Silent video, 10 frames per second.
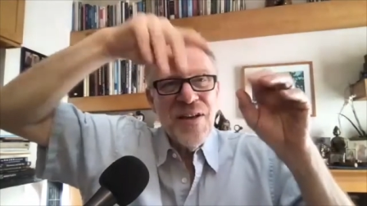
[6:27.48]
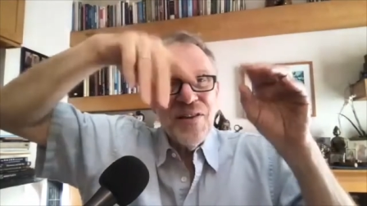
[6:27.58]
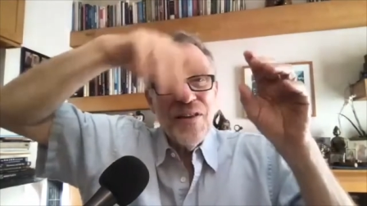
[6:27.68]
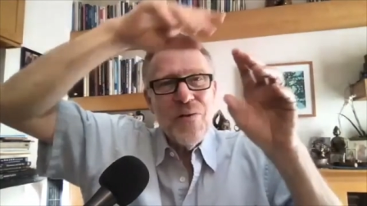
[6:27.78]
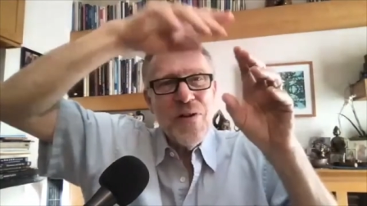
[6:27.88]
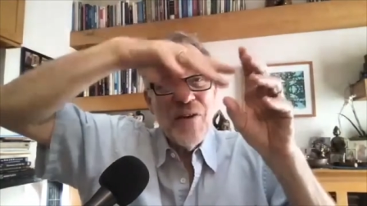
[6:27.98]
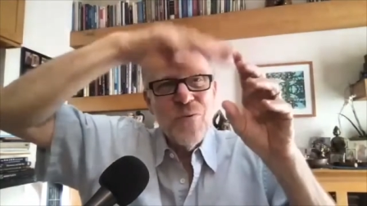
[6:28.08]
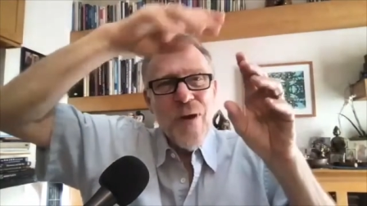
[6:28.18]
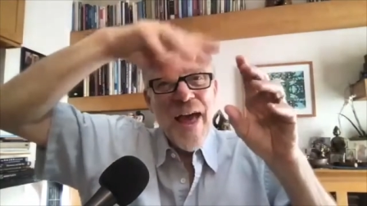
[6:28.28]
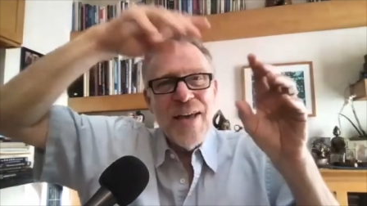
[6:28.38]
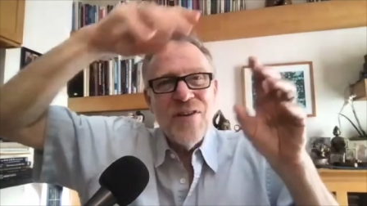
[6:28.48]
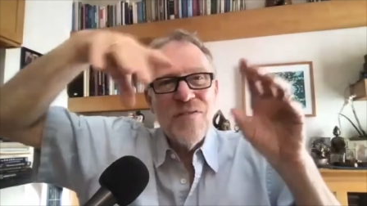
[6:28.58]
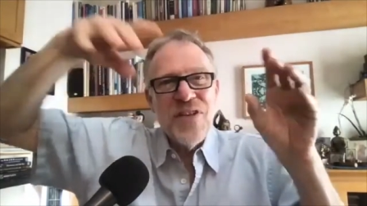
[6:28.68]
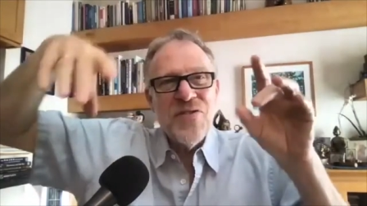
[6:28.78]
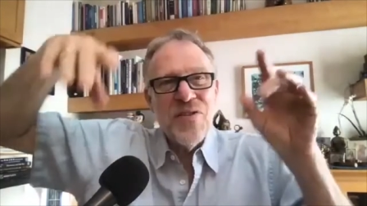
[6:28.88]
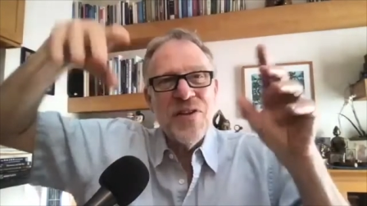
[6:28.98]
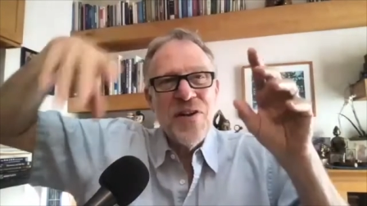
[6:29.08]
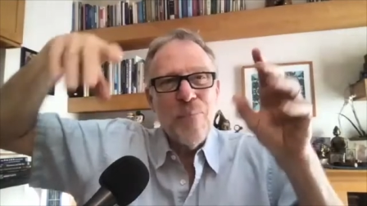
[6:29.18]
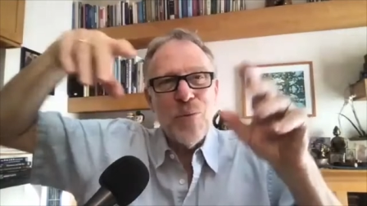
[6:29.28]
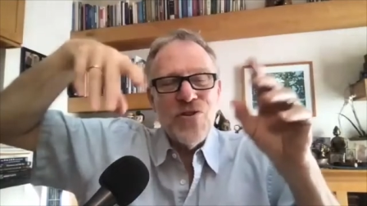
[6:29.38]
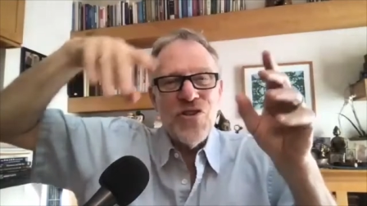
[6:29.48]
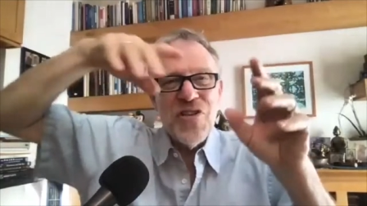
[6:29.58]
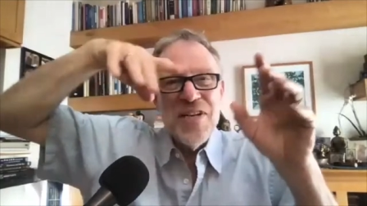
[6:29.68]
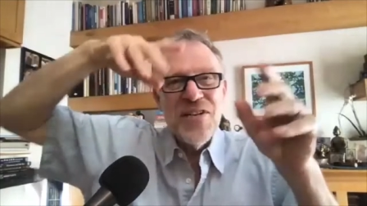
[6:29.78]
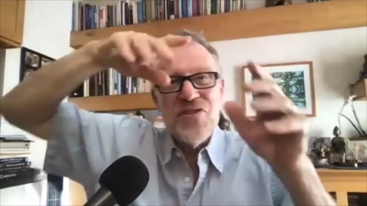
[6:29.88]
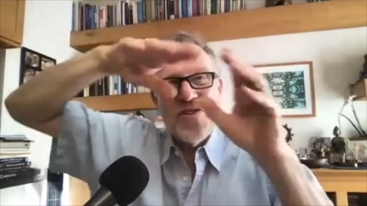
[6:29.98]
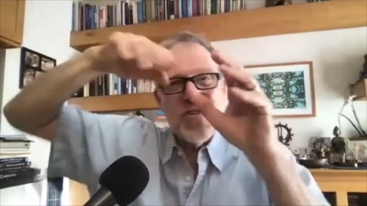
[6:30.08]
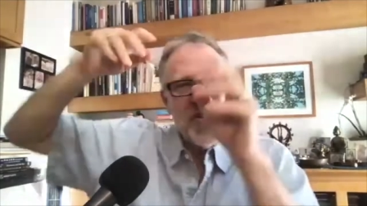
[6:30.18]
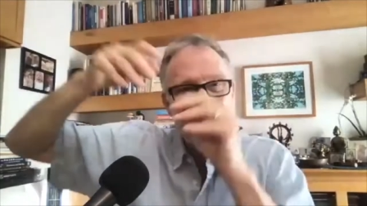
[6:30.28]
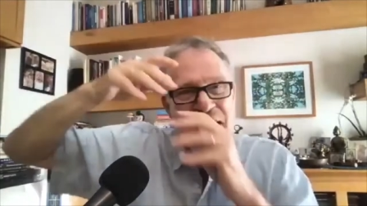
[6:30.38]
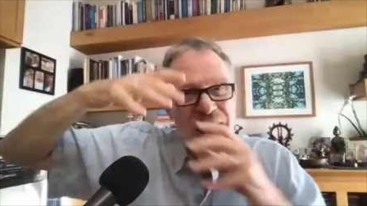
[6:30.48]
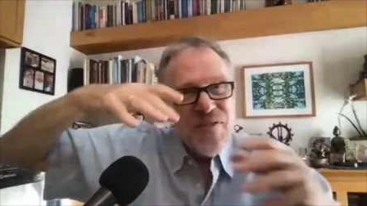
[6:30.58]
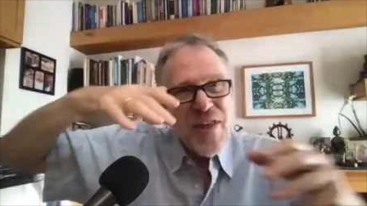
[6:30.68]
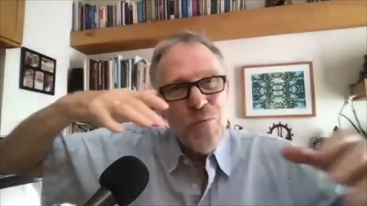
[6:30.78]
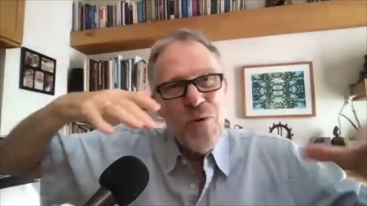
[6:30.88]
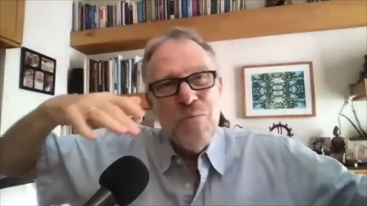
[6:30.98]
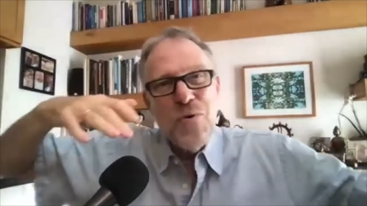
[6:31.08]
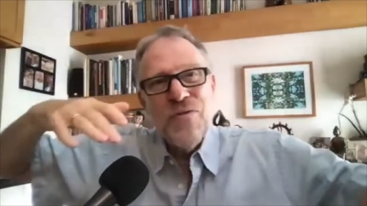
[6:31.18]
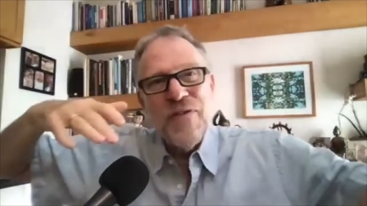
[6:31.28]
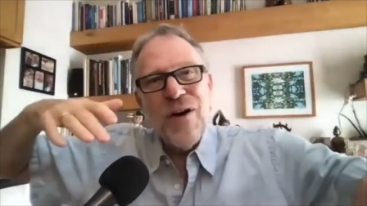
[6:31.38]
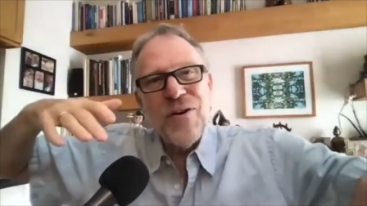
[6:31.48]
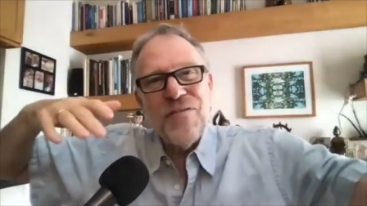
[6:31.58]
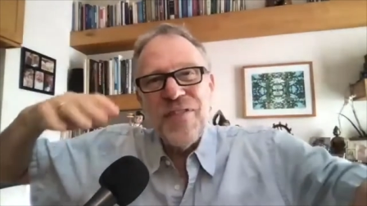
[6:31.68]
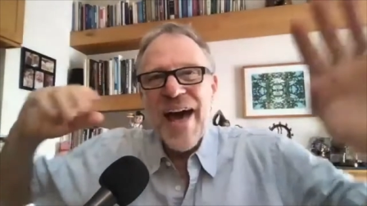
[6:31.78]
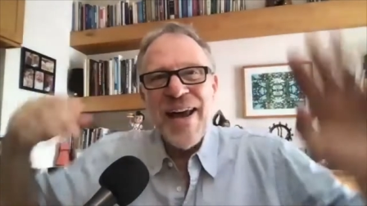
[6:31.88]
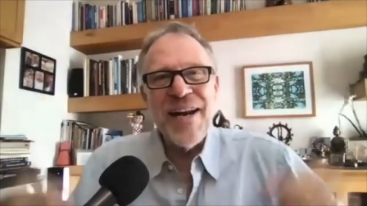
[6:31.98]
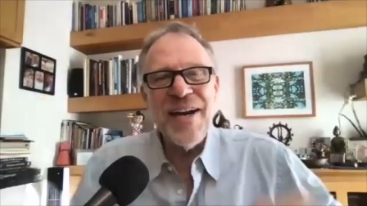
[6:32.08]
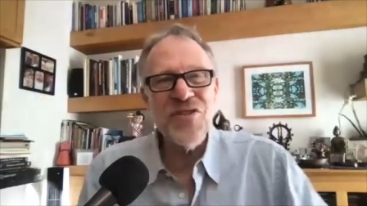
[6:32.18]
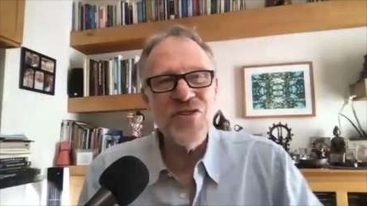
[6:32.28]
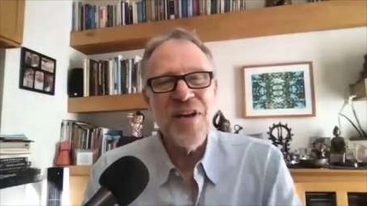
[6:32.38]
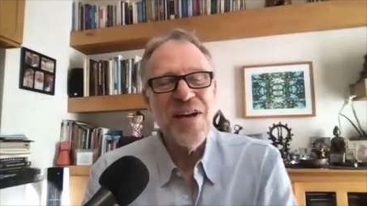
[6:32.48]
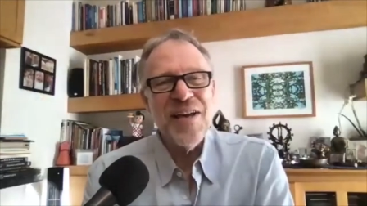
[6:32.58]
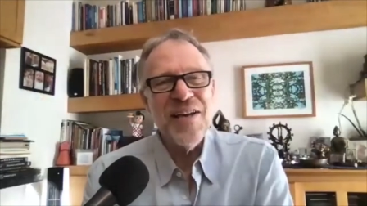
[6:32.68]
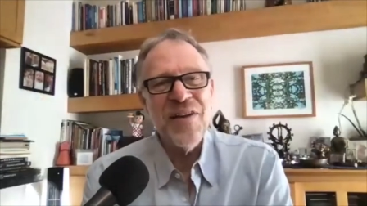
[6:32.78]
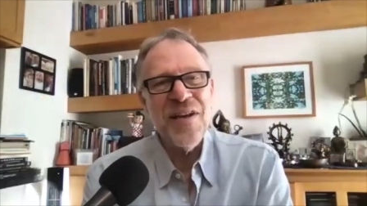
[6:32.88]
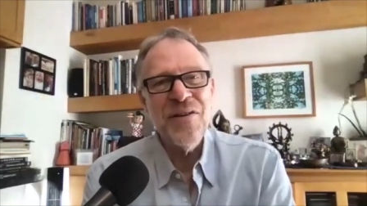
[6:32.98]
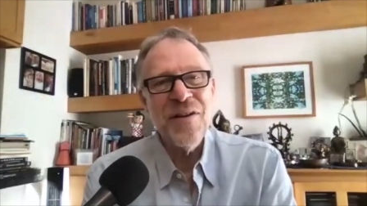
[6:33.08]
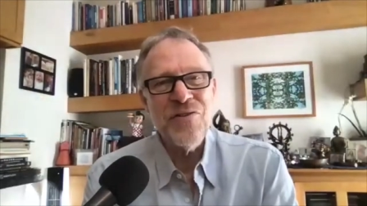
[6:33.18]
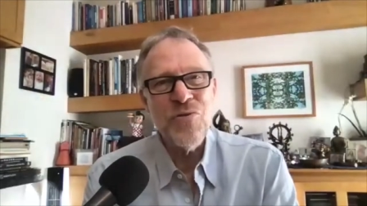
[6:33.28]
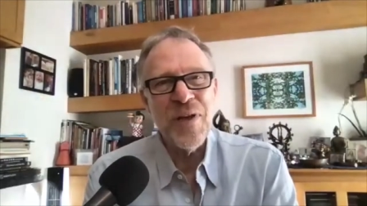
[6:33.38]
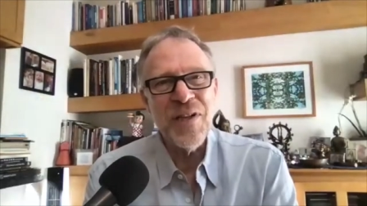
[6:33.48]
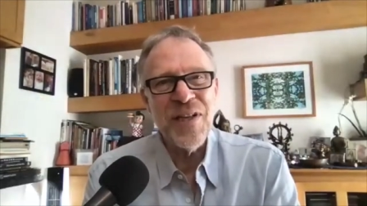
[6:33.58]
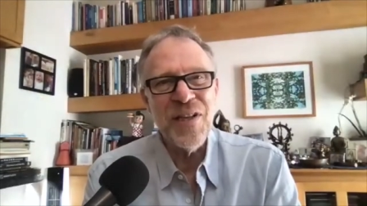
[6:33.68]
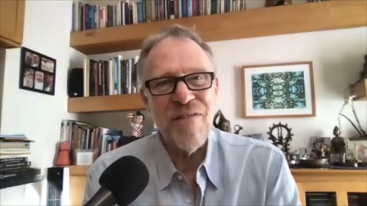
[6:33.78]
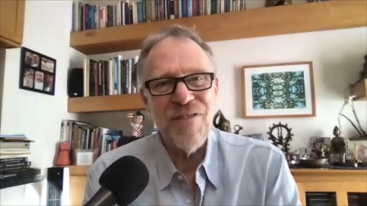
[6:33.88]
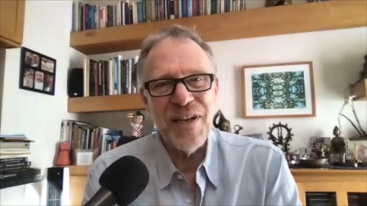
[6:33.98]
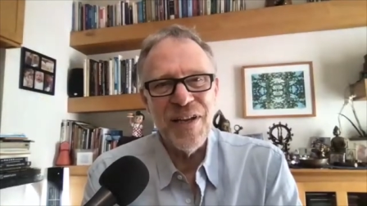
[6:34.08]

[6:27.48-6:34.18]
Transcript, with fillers: you know, in yeah. red of this, the numbers she needs to see, and then we yes. move out of that, and it's it, no. it, it's really it was beautifully